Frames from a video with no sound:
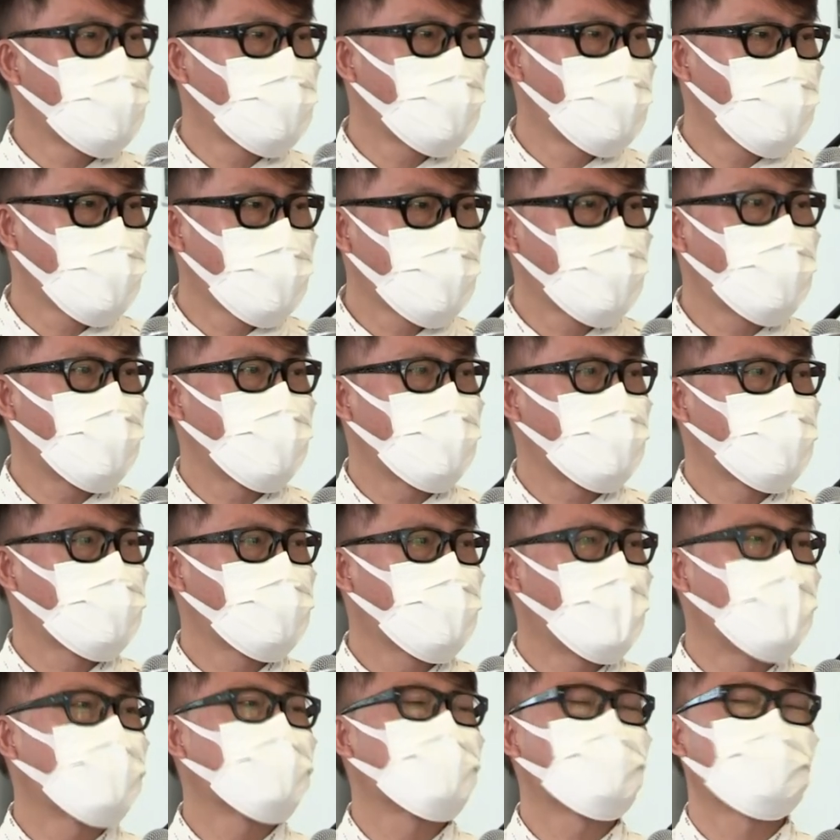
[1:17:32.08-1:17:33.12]
So all of
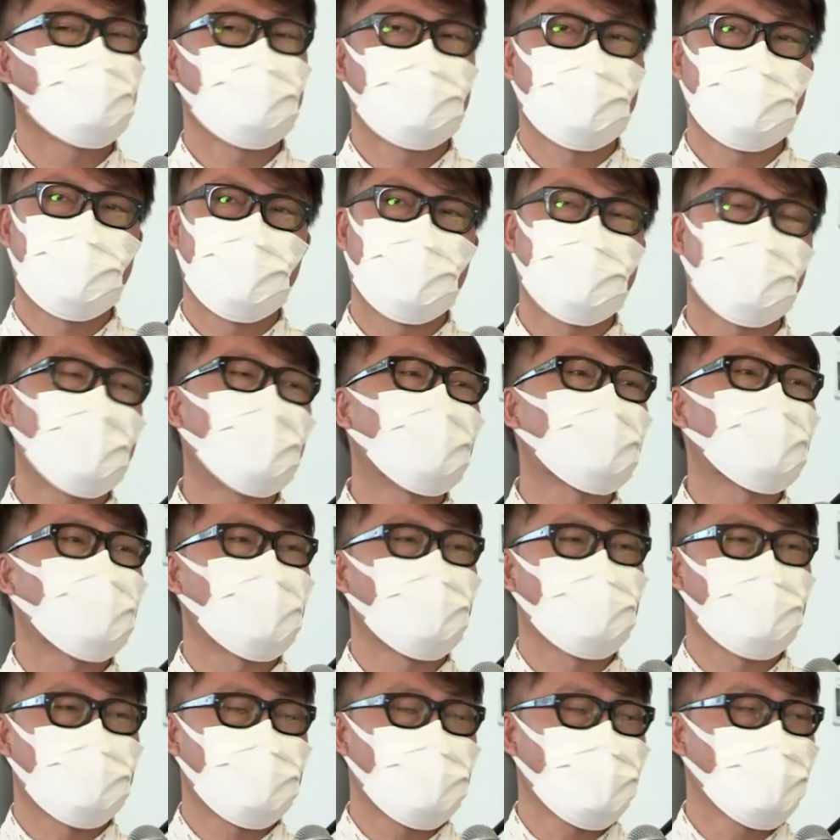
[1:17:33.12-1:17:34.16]
a sudden, the whole world
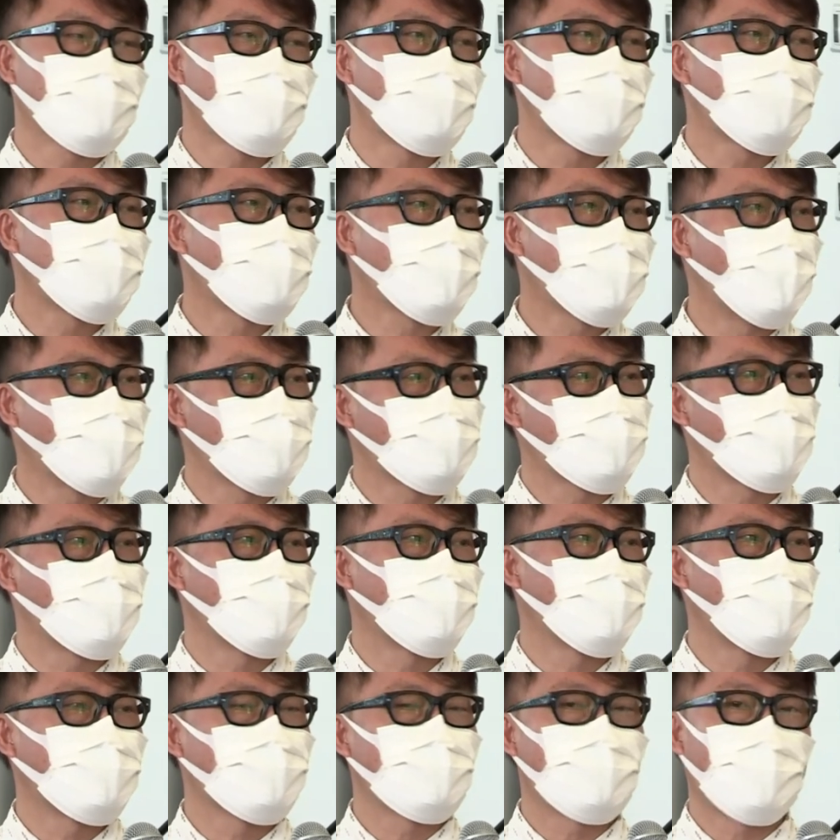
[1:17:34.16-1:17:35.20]
is, is
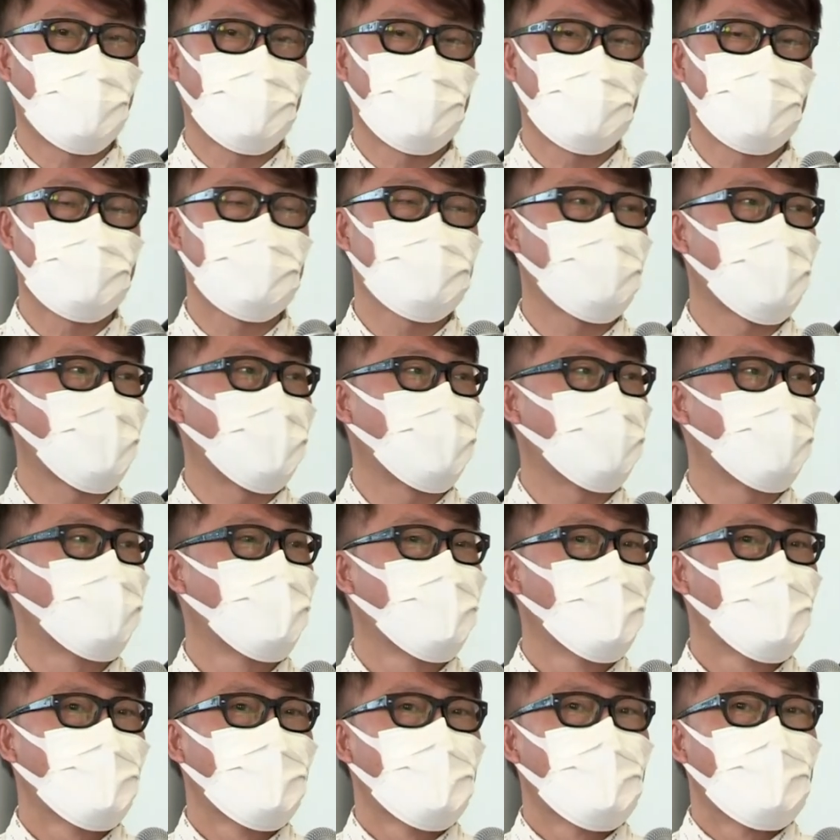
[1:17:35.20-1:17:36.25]
talking about uh,
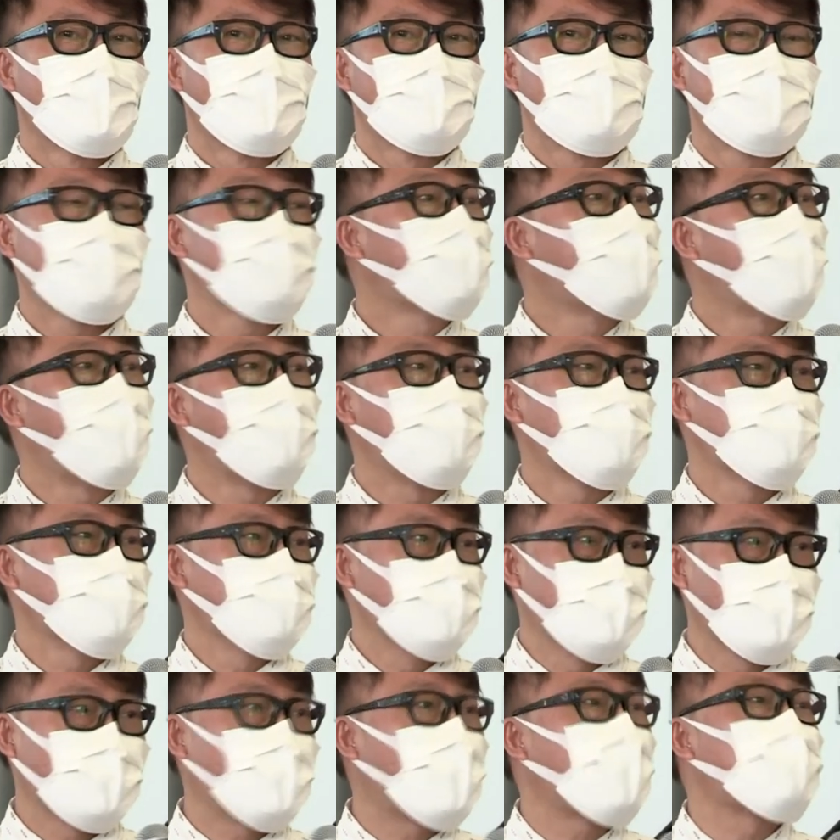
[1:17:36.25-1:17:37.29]
design thinking.
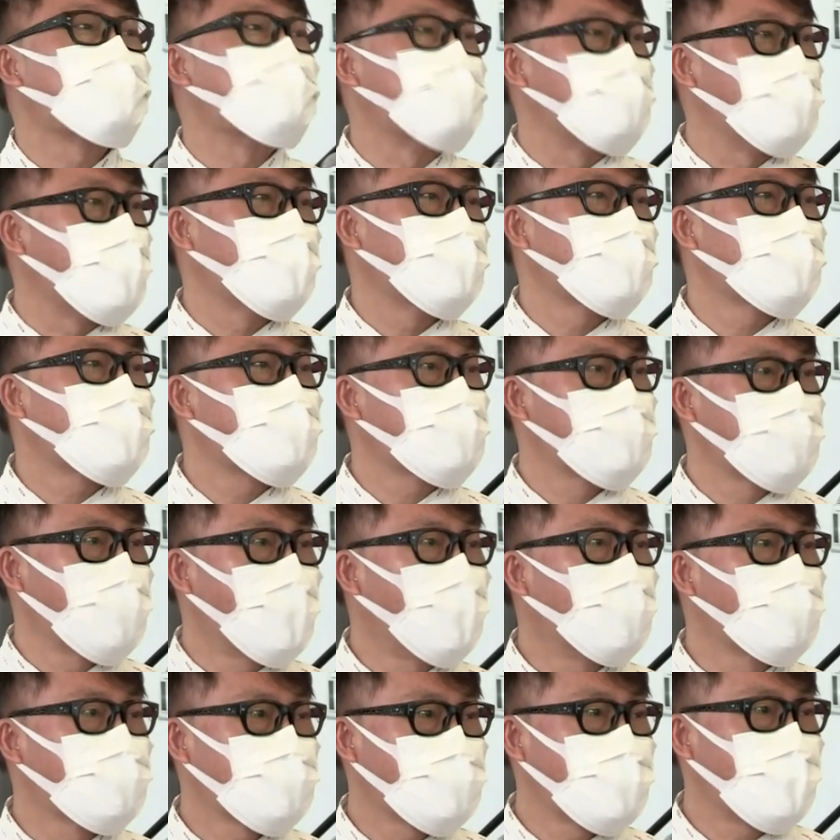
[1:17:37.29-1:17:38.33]
But if you look back,
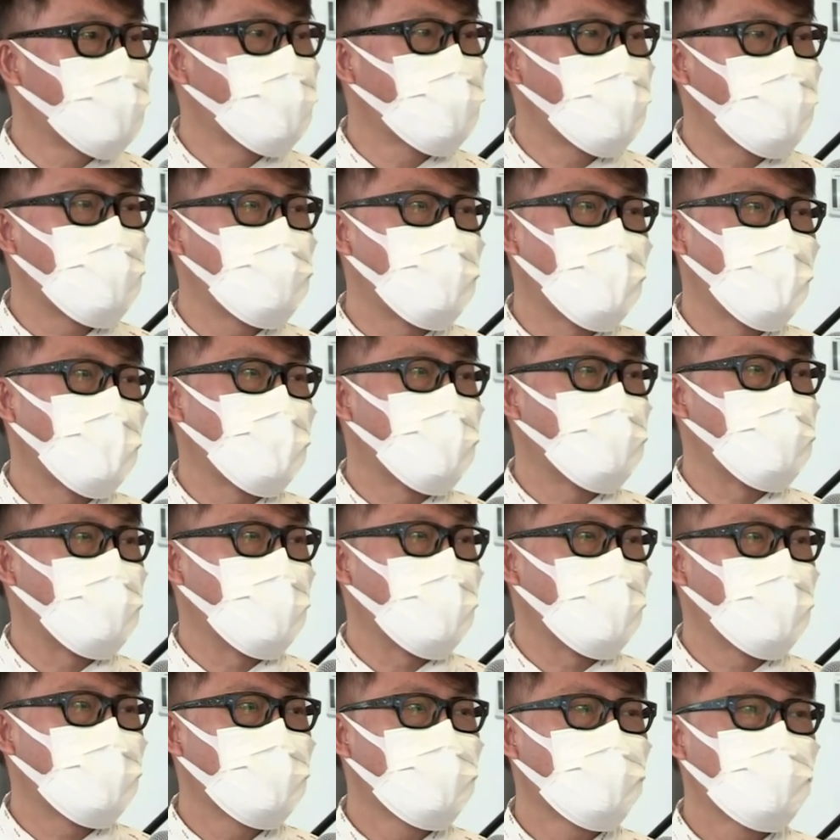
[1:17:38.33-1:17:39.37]
this um,
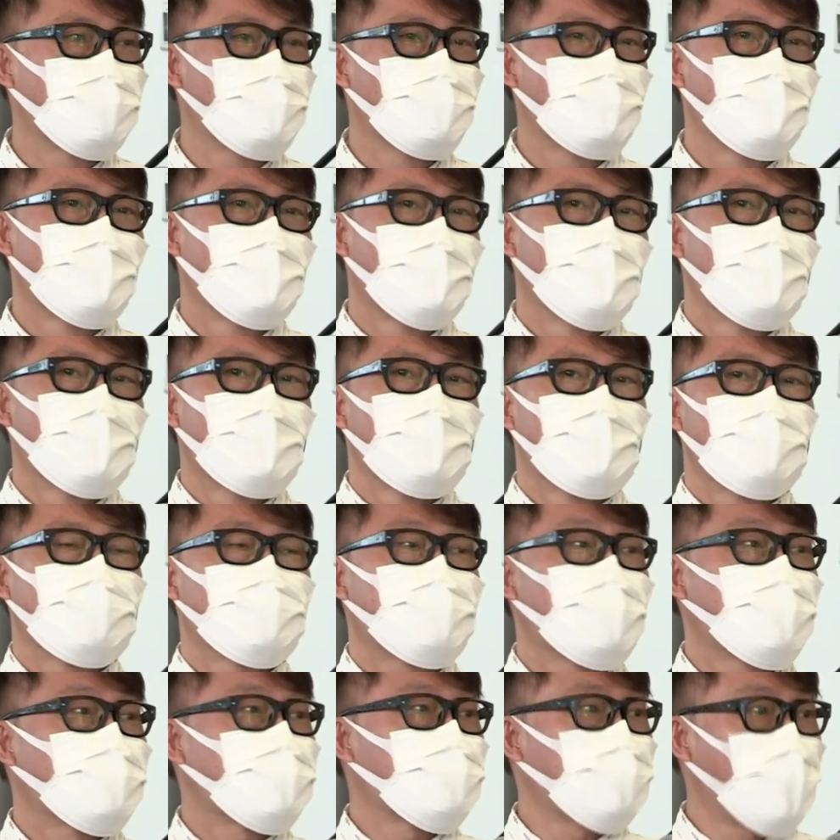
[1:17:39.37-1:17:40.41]
view is no
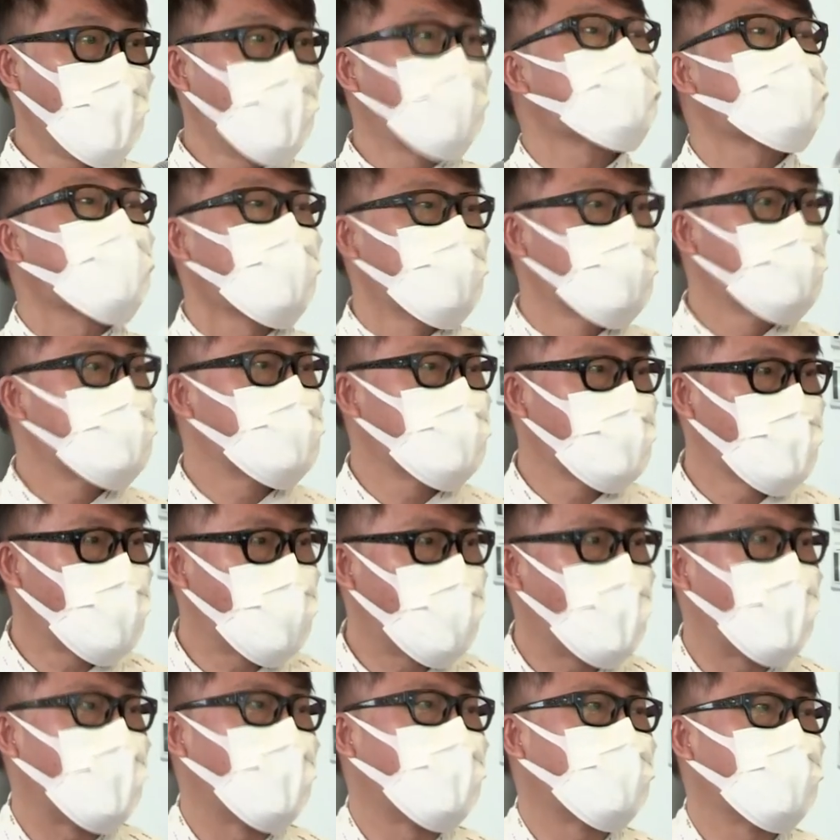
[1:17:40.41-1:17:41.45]
longer an
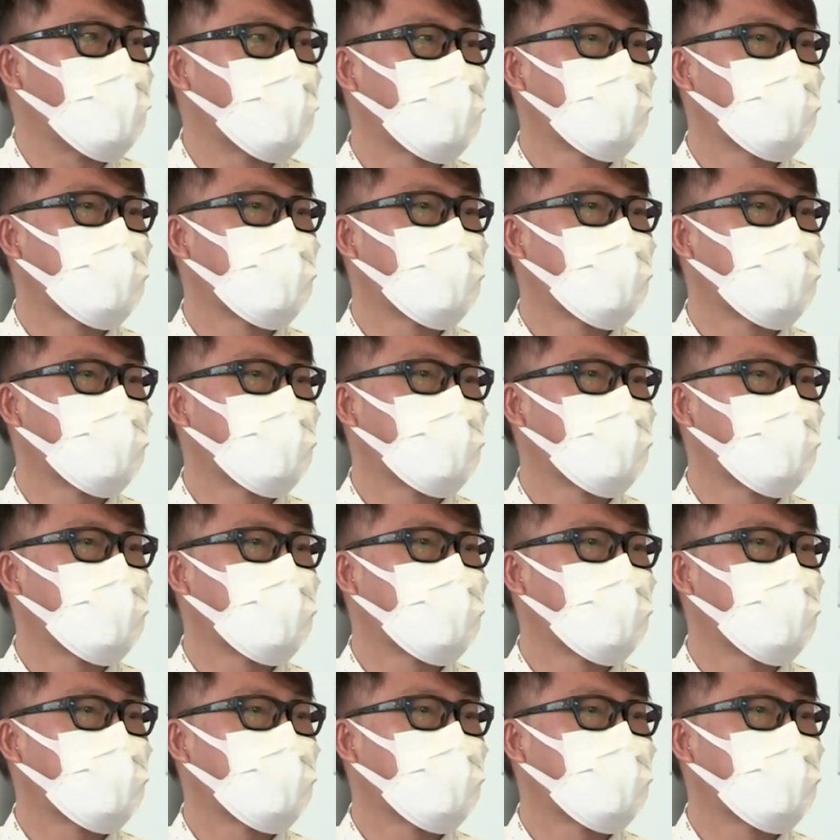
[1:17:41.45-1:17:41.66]
innovation.